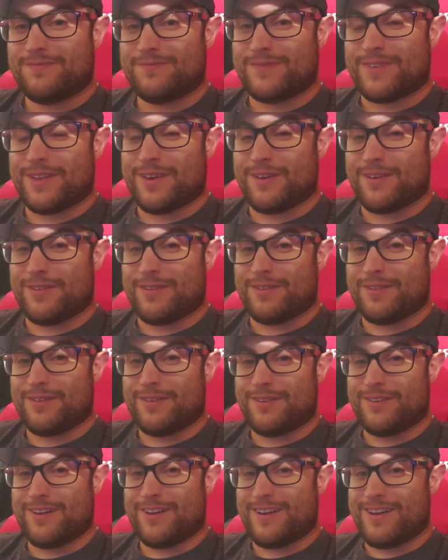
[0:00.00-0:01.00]
you
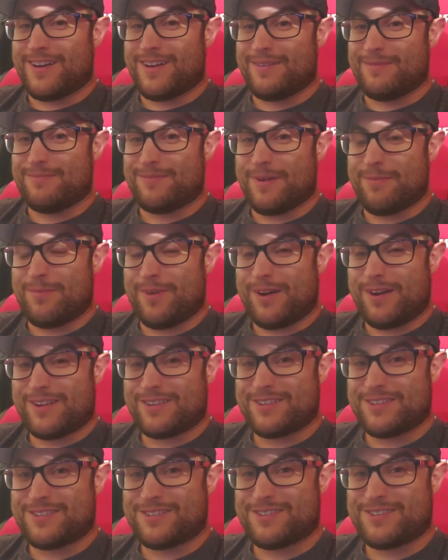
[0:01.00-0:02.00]
know, my
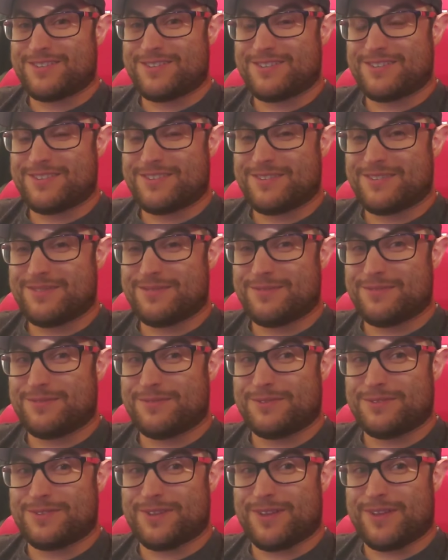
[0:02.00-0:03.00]
boss
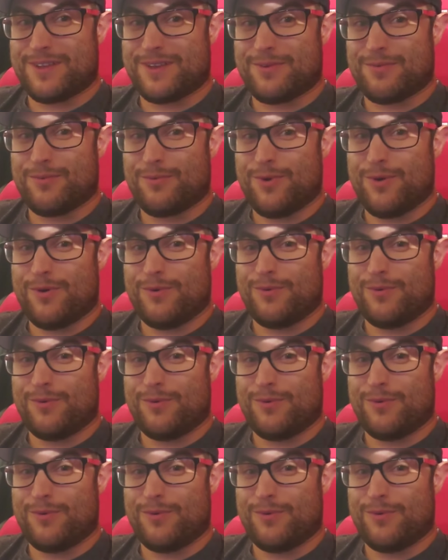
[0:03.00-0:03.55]
was like, whoa,